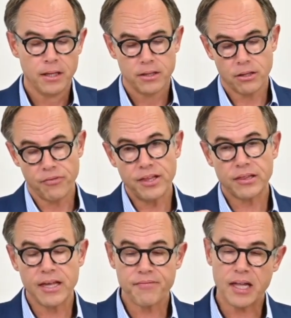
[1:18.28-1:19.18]
So this
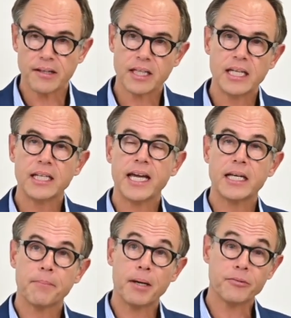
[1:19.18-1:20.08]
gives us an
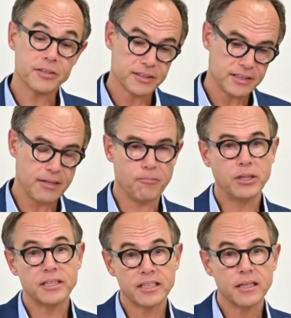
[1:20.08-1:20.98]
indicator about
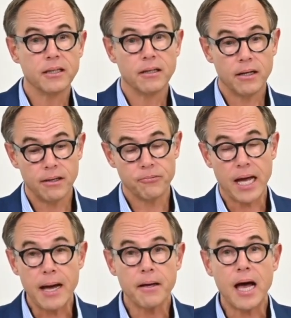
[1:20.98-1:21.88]
what we
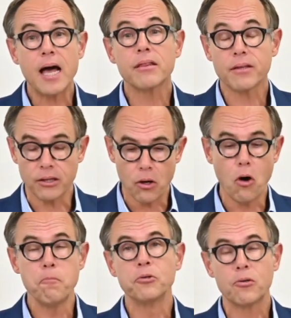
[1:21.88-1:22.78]
are asked an
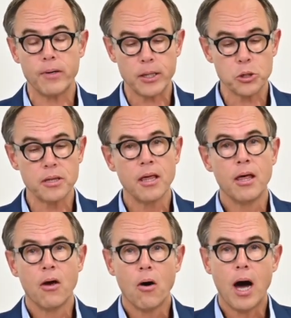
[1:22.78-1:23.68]
open question.
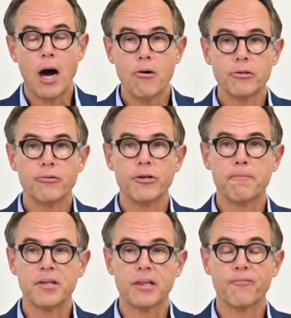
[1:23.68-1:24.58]
How do you
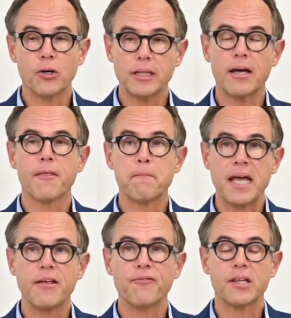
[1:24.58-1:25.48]
perceive, what are the
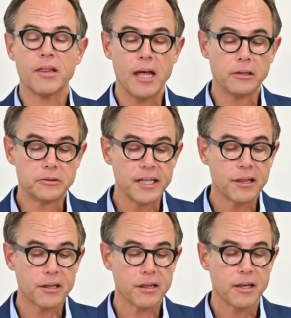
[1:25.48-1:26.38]
benefits and
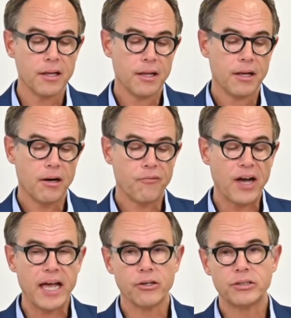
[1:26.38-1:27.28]
risks of
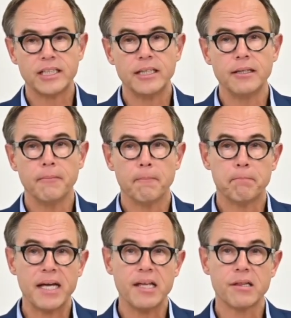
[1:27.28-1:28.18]

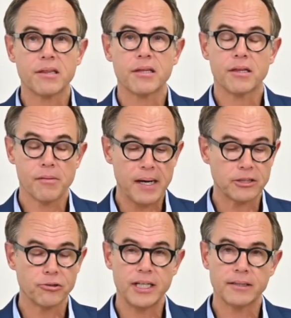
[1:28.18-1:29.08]
IoT-based
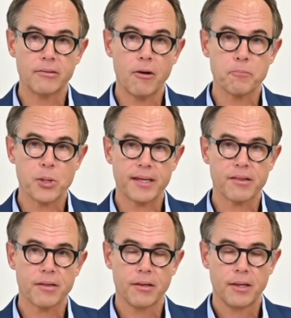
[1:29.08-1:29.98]
smart connected
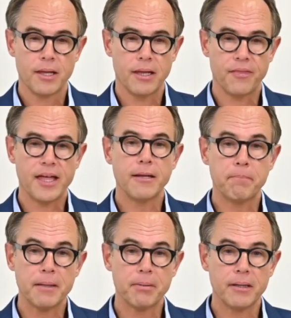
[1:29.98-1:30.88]
objects? And then the
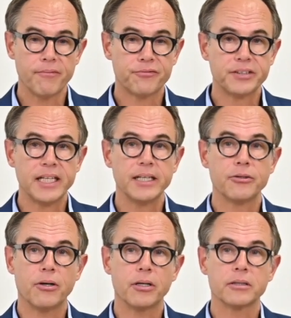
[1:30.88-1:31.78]
people freely
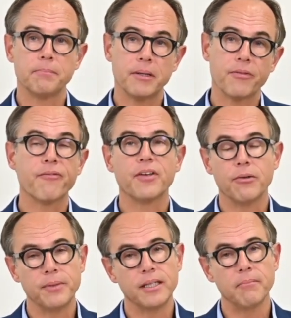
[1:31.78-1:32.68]
talked about the
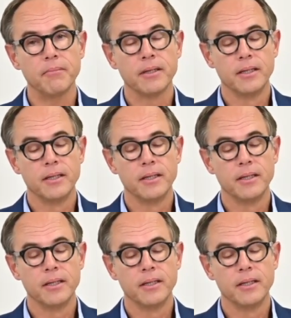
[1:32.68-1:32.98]
phenomenon.